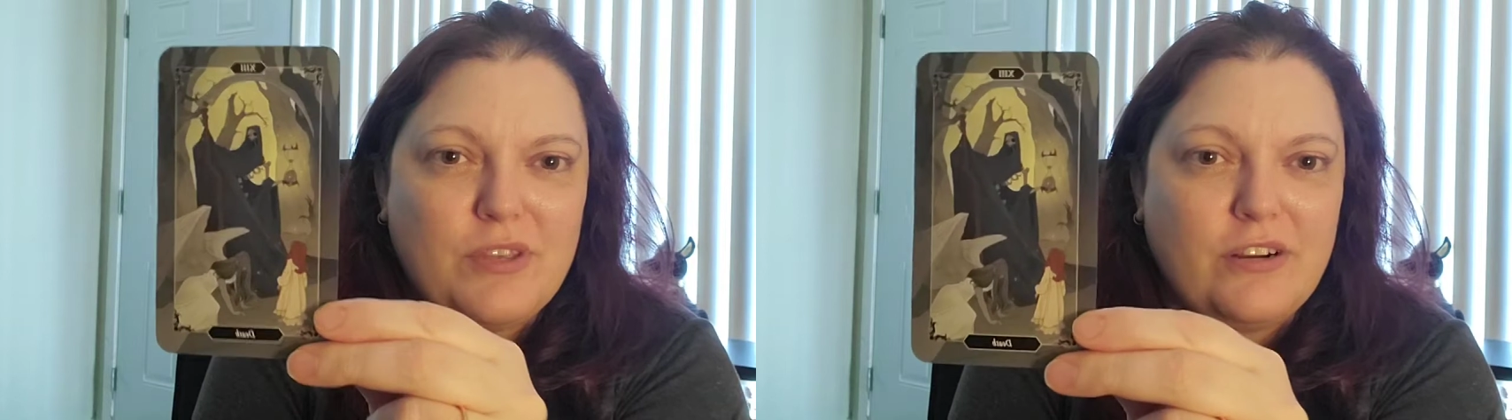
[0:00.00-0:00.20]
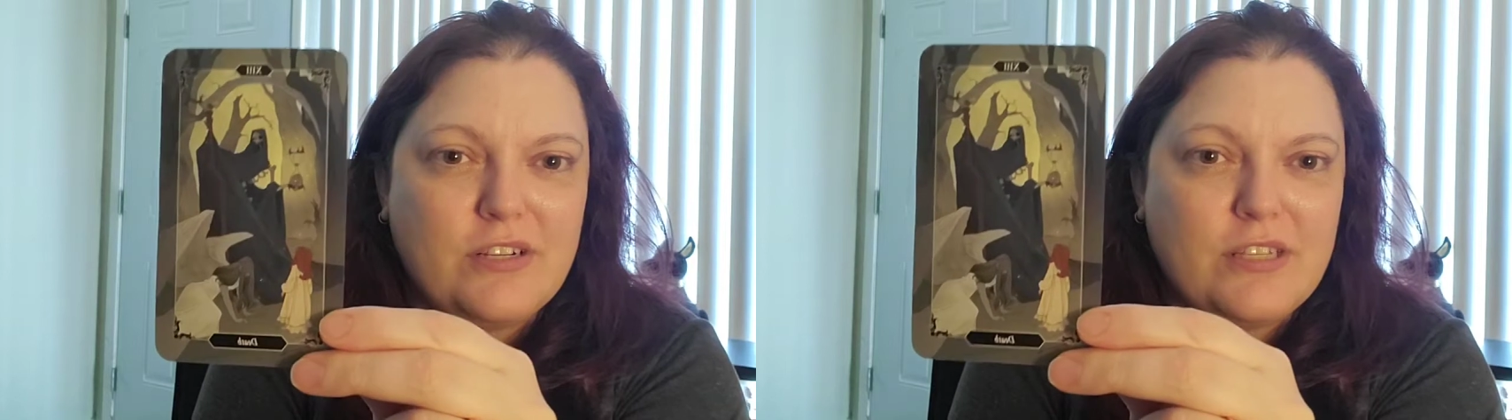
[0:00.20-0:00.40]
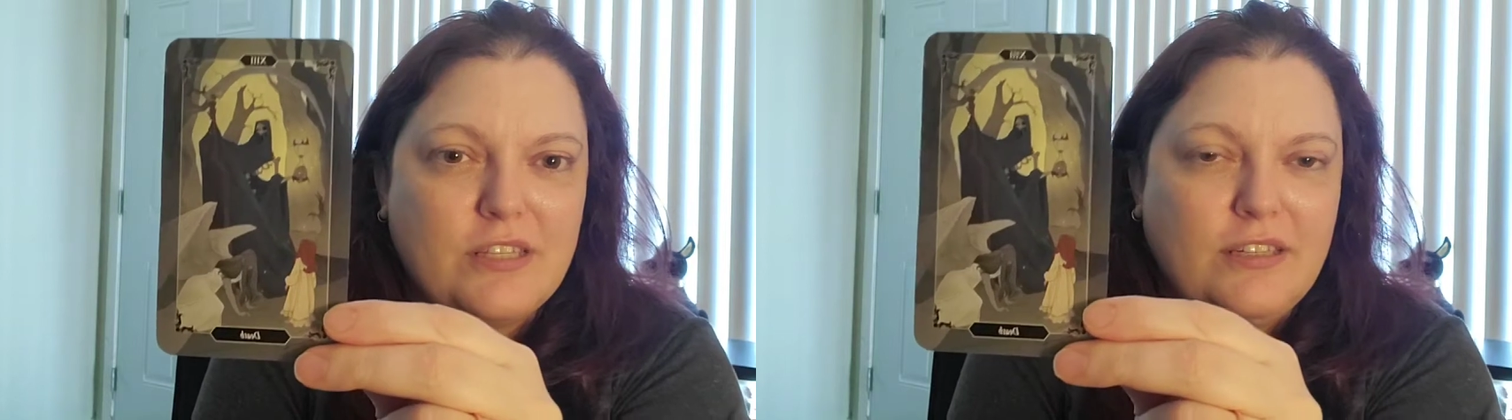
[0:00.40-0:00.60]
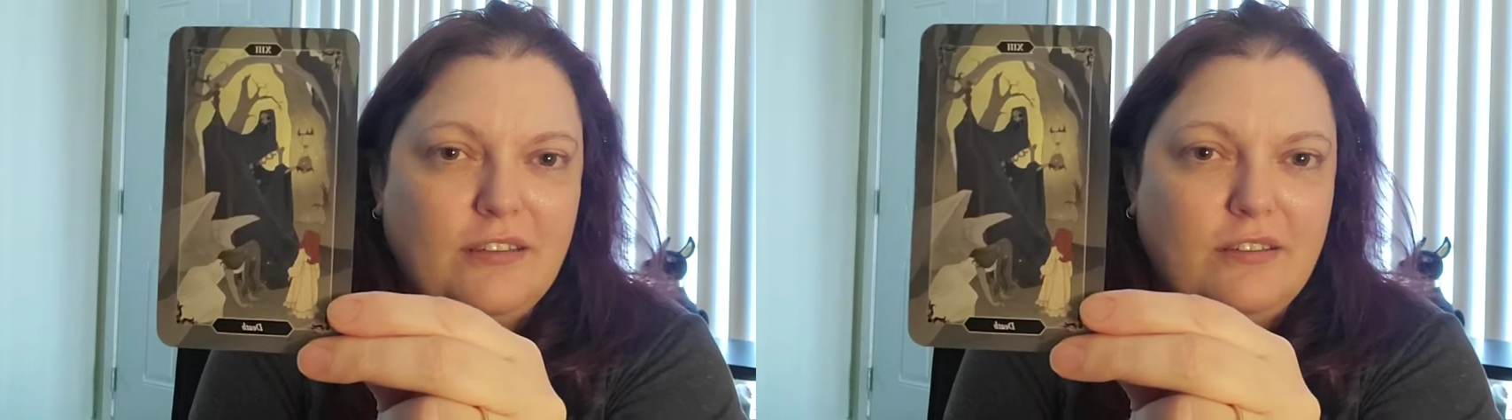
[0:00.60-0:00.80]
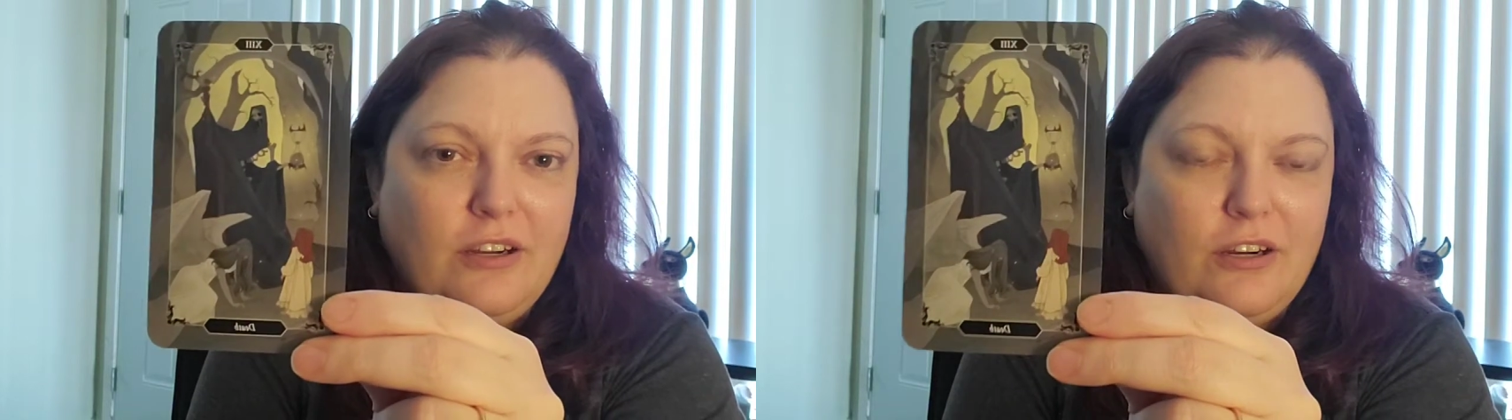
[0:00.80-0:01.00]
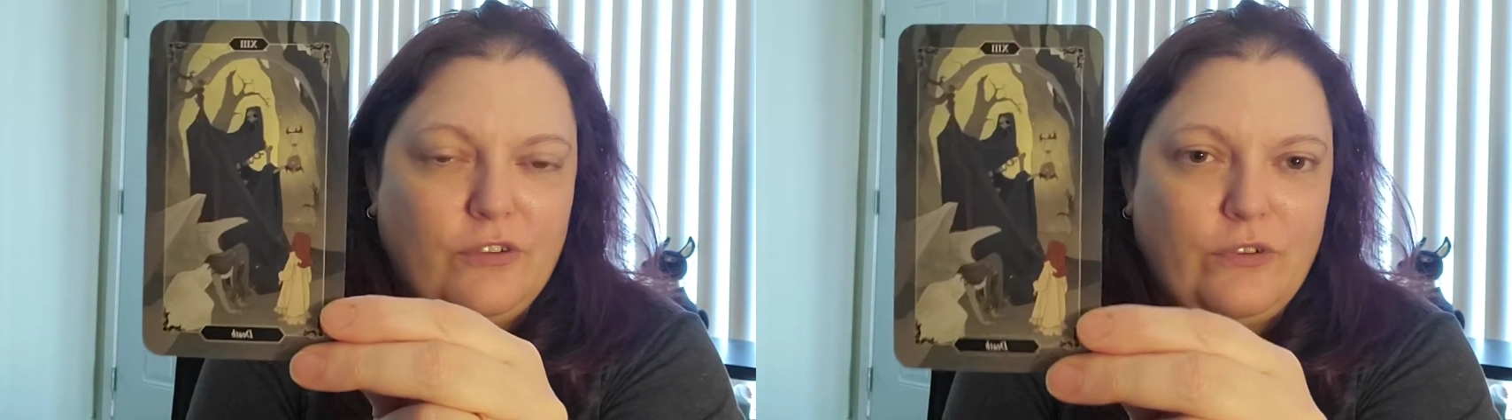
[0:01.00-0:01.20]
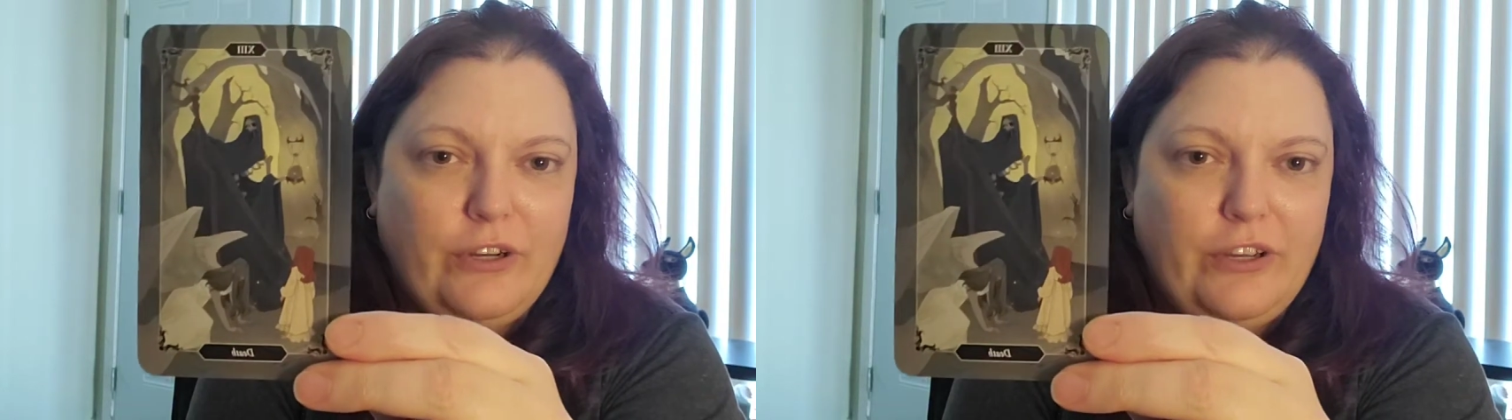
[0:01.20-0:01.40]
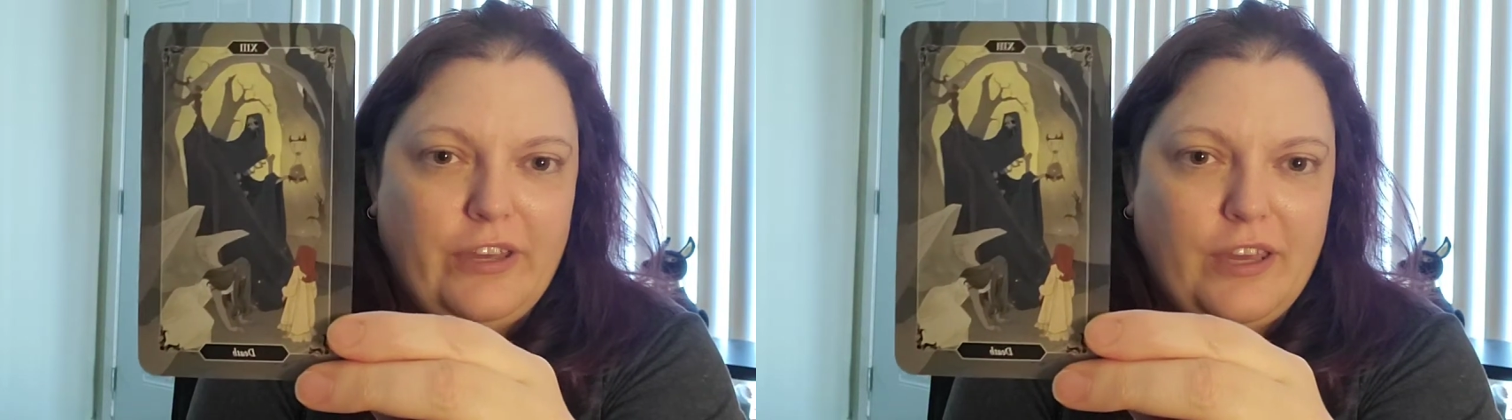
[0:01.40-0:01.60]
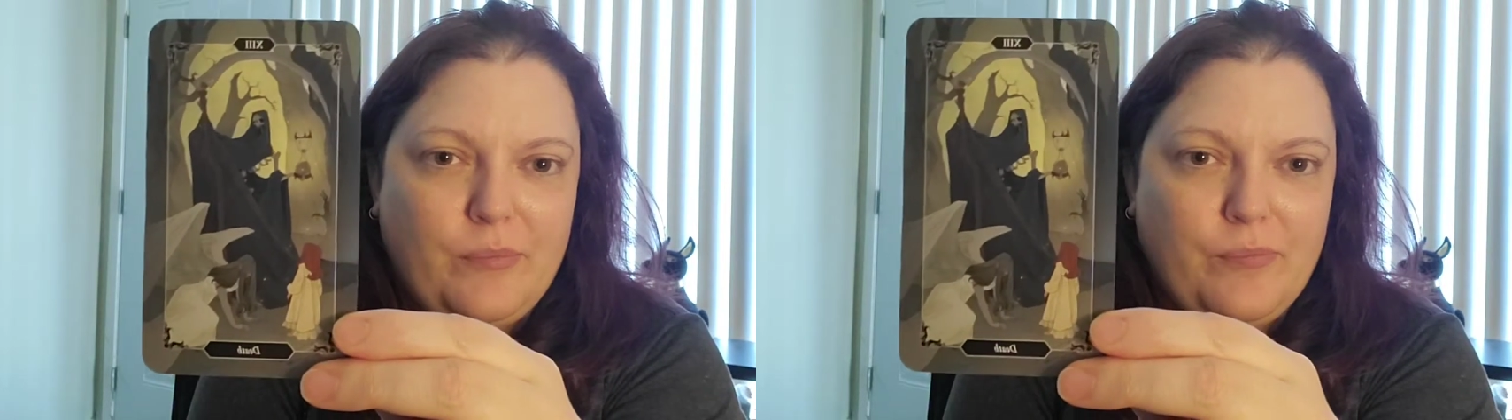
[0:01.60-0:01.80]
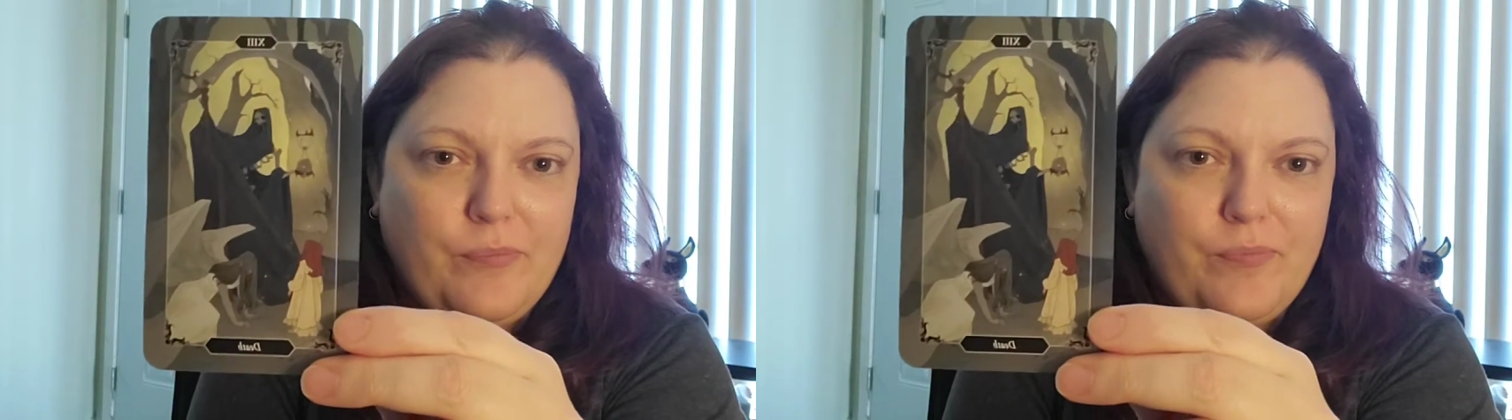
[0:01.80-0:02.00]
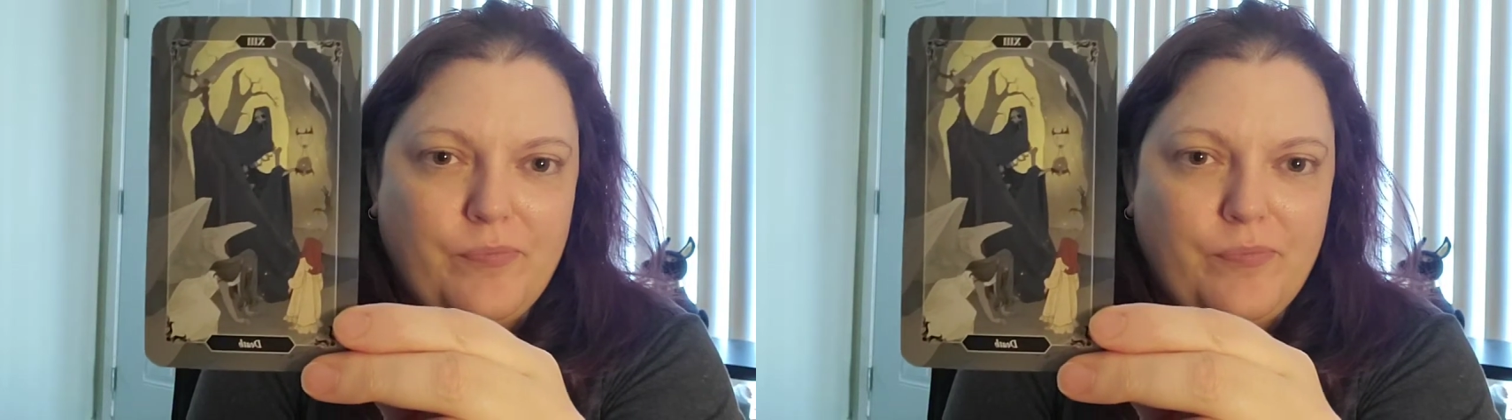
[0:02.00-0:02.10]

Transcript: Here's the Death card for you, Kim.